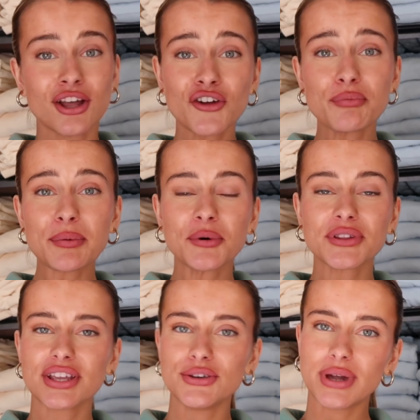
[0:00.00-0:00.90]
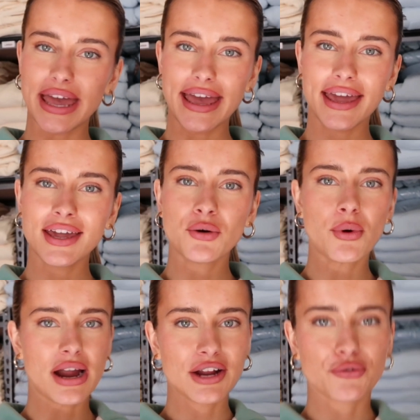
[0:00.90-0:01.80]
lot of people in the UK
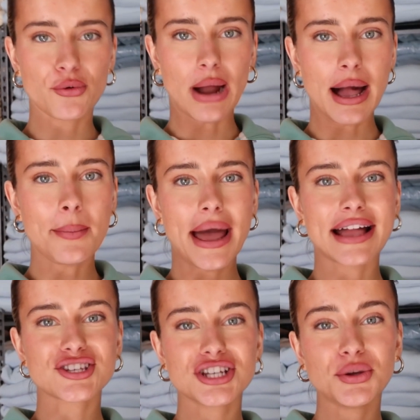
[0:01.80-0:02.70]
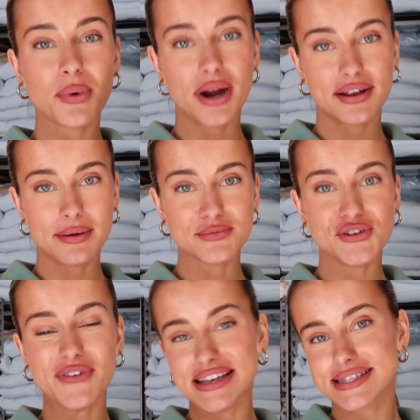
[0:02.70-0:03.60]
where I grew up actually wear them
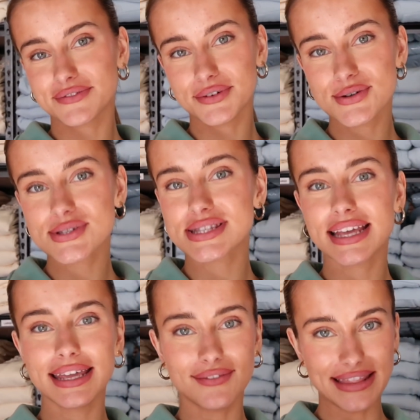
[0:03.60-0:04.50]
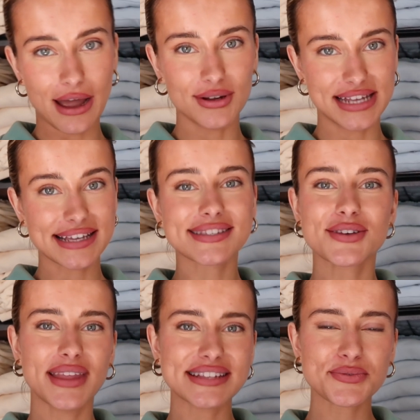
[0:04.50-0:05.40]
to festivals even nowadays
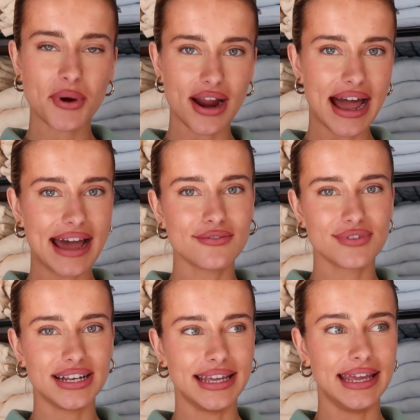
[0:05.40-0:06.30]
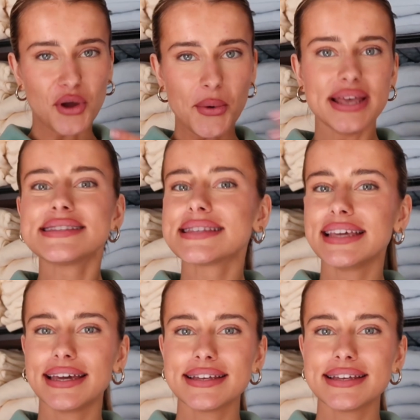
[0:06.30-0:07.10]
so that's where I really would always see